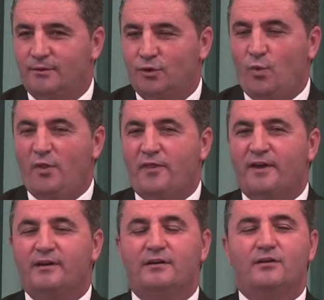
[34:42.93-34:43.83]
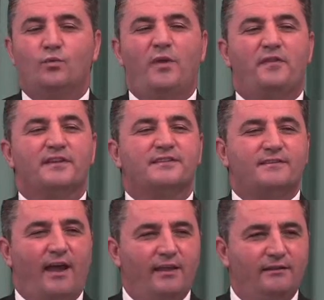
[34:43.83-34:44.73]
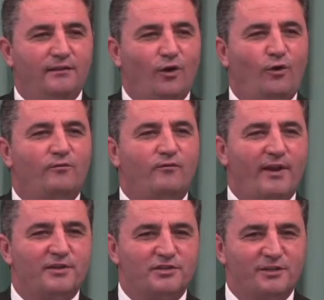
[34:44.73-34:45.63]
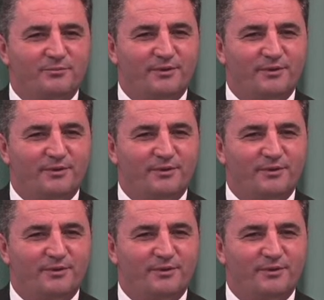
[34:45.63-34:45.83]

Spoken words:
with a sign of friendship.